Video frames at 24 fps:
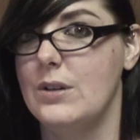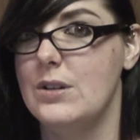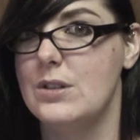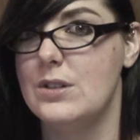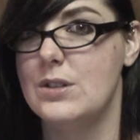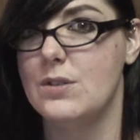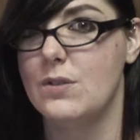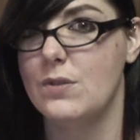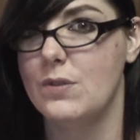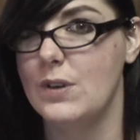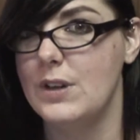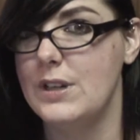
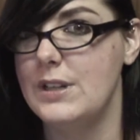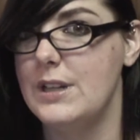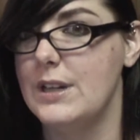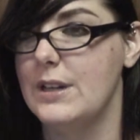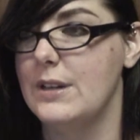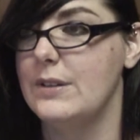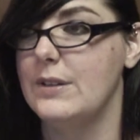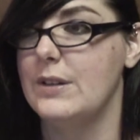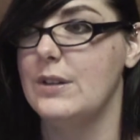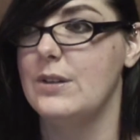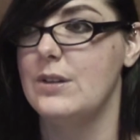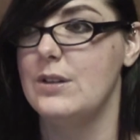It's a free
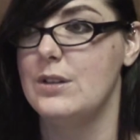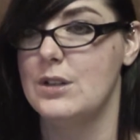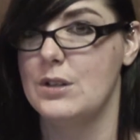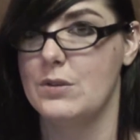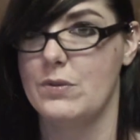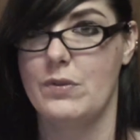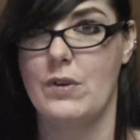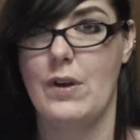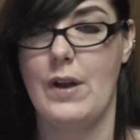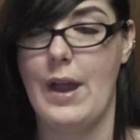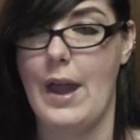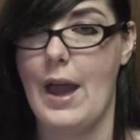download, it's a
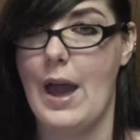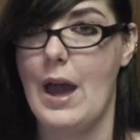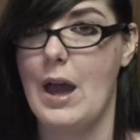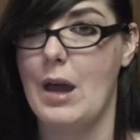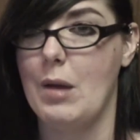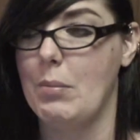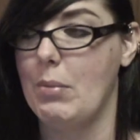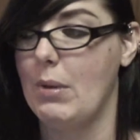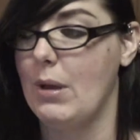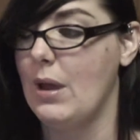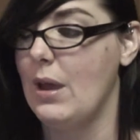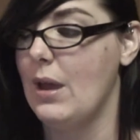free app
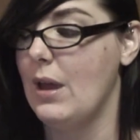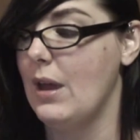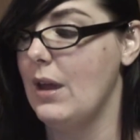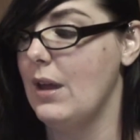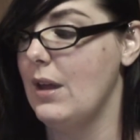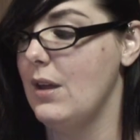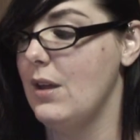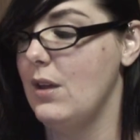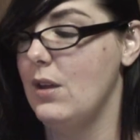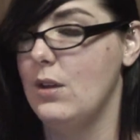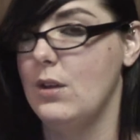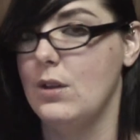
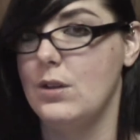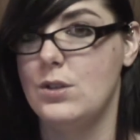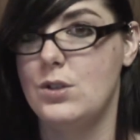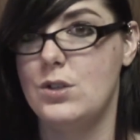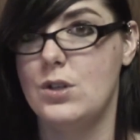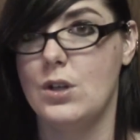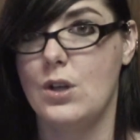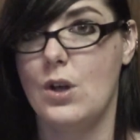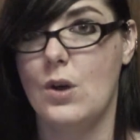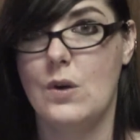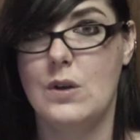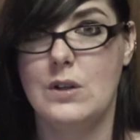
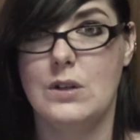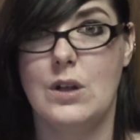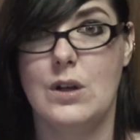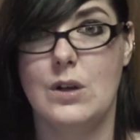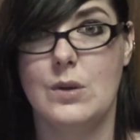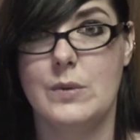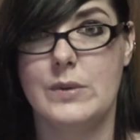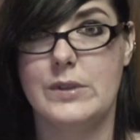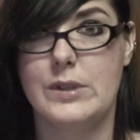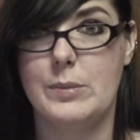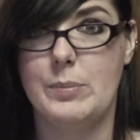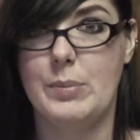to go
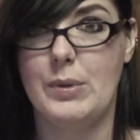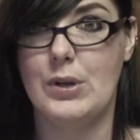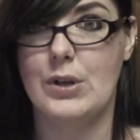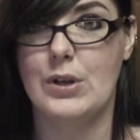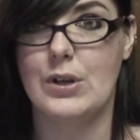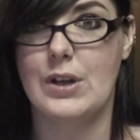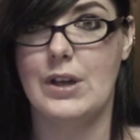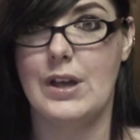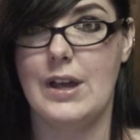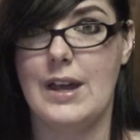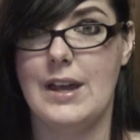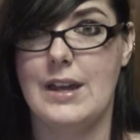along with the
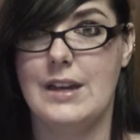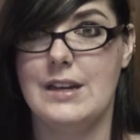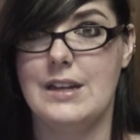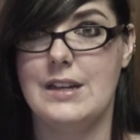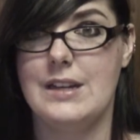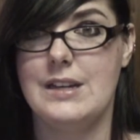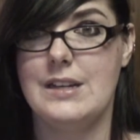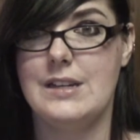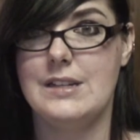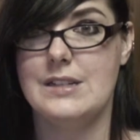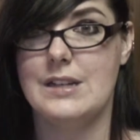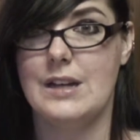book, and
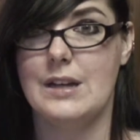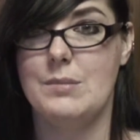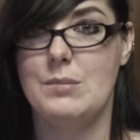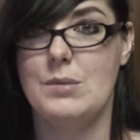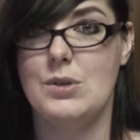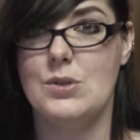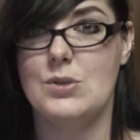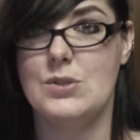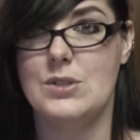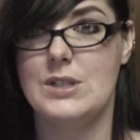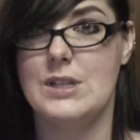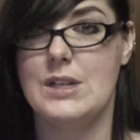anytime
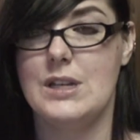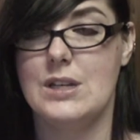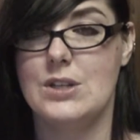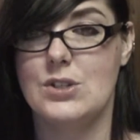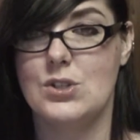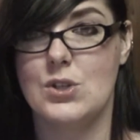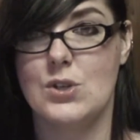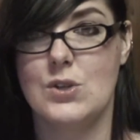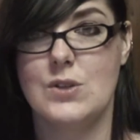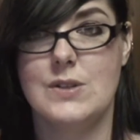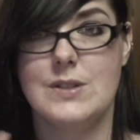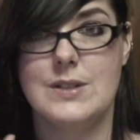you see a
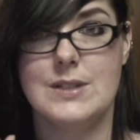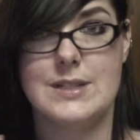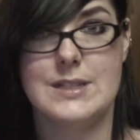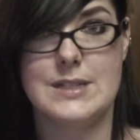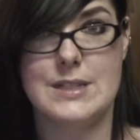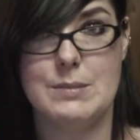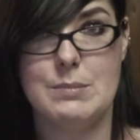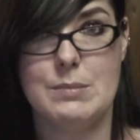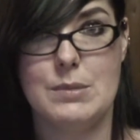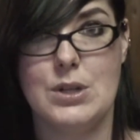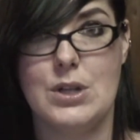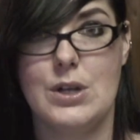certain
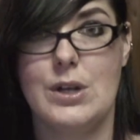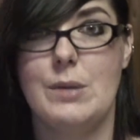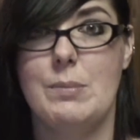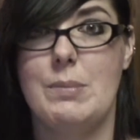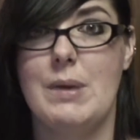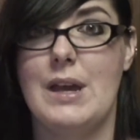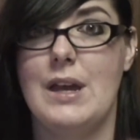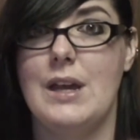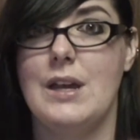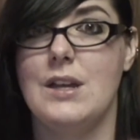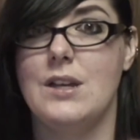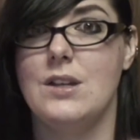symbol on a
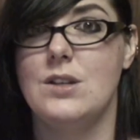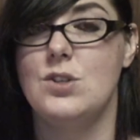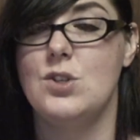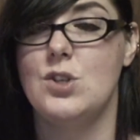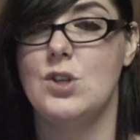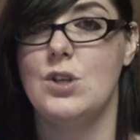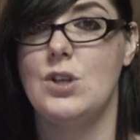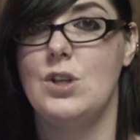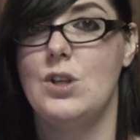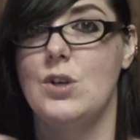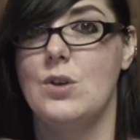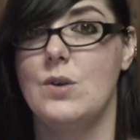page,
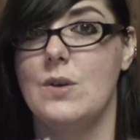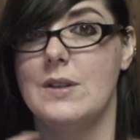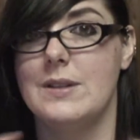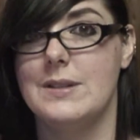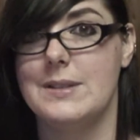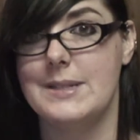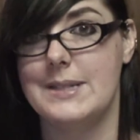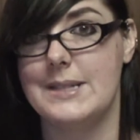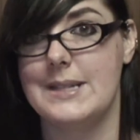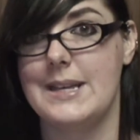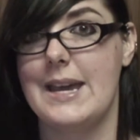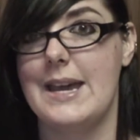you can
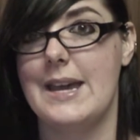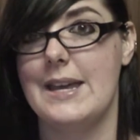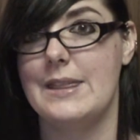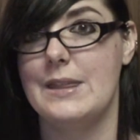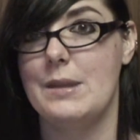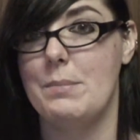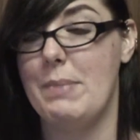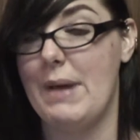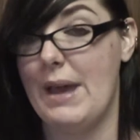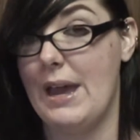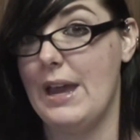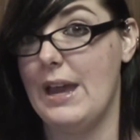scan the
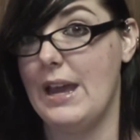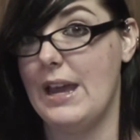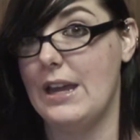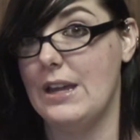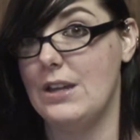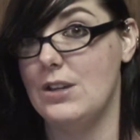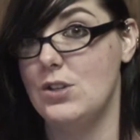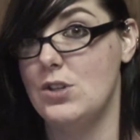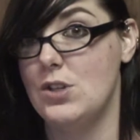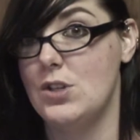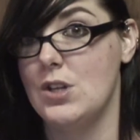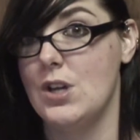
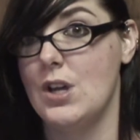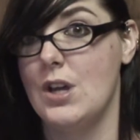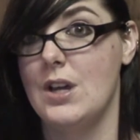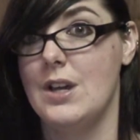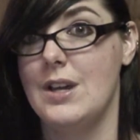page.